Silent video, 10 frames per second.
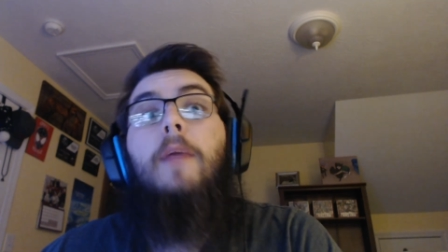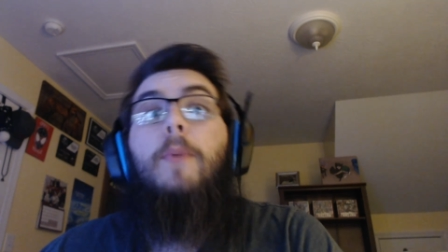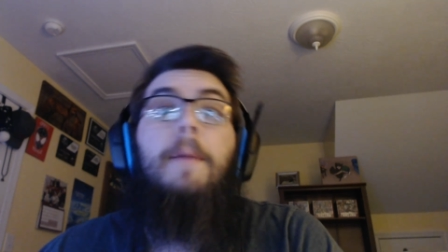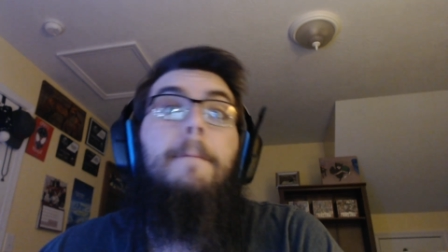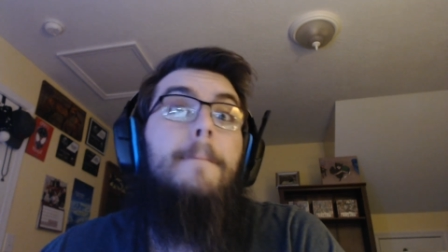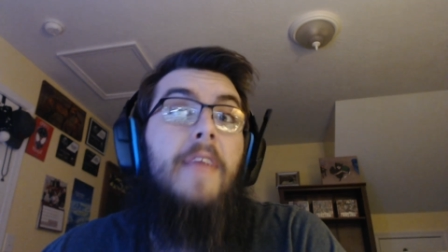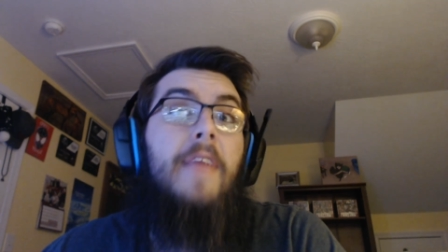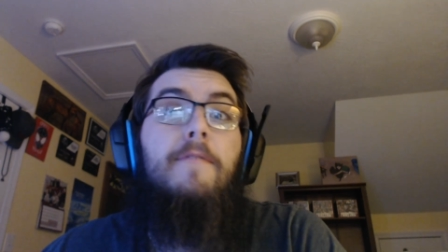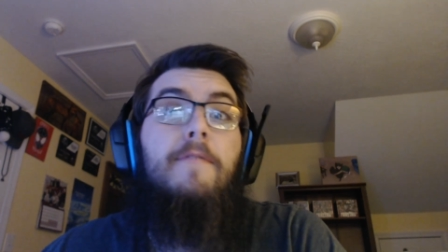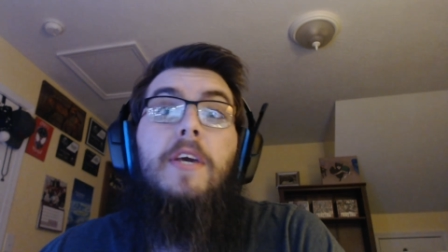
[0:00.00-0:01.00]
Anyway,
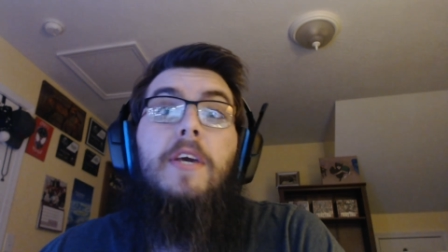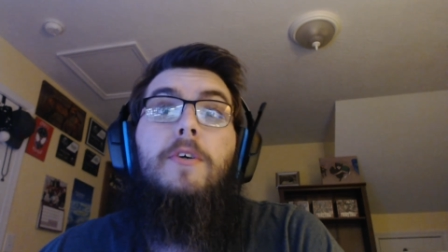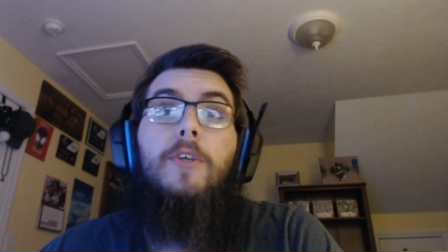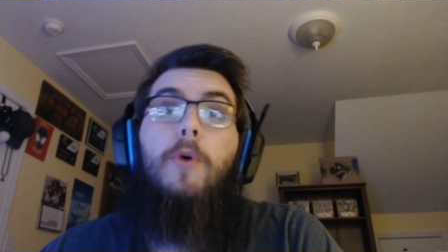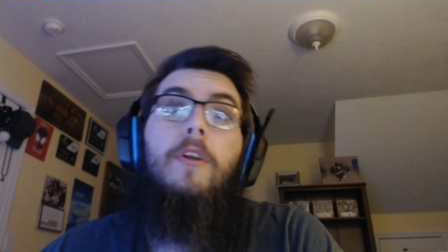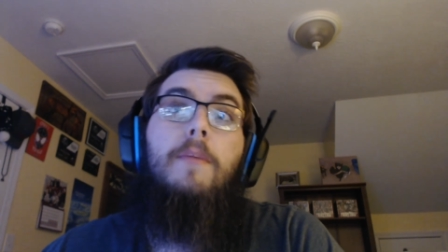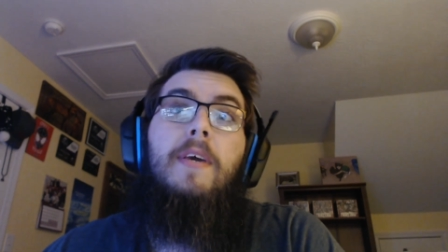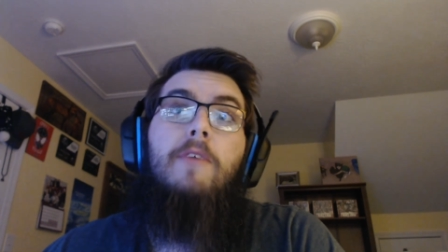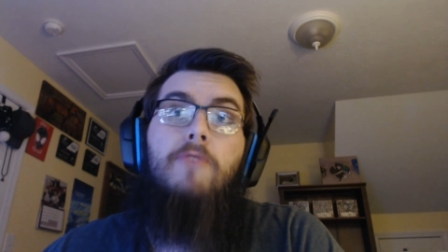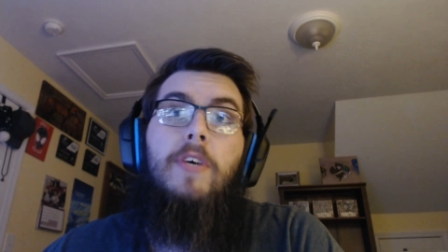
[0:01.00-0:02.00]
that video is going to
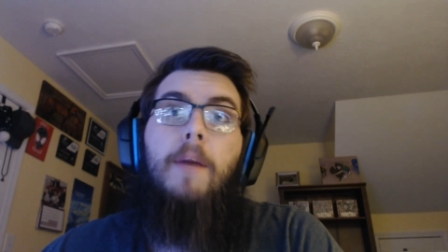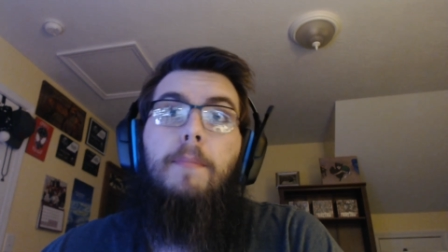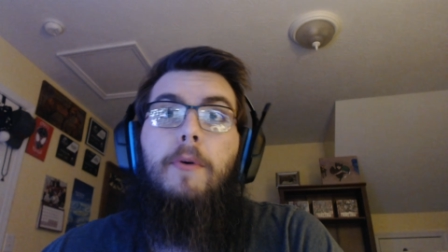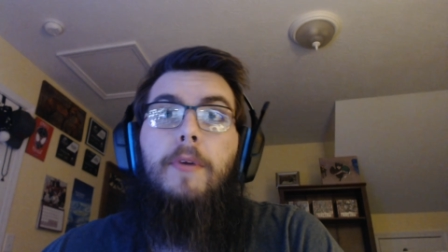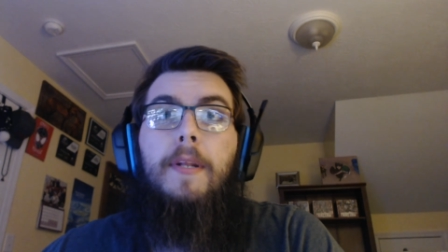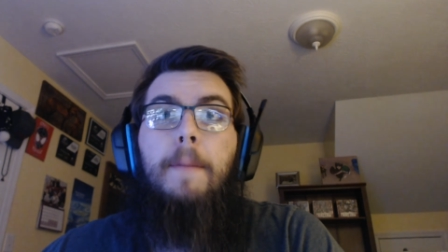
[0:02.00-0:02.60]
be re-uploaded.